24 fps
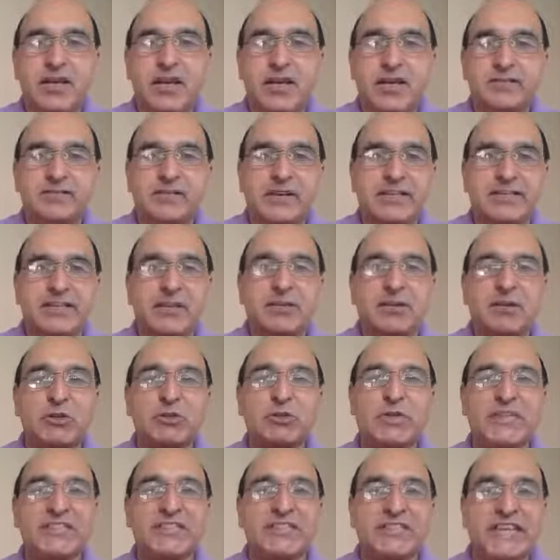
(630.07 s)
For example, you
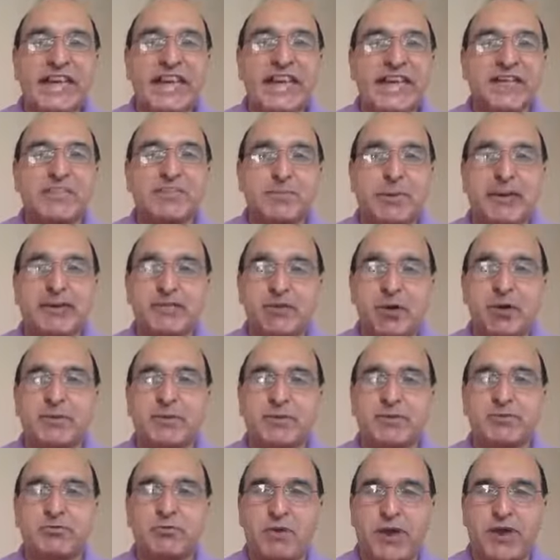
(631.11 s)
can challenge my
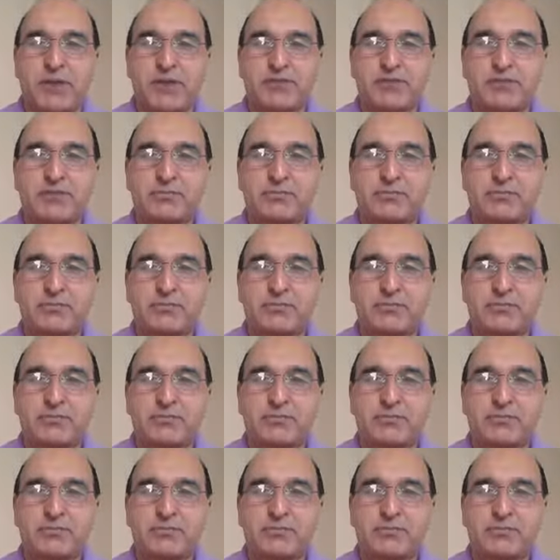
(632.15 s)
topic today.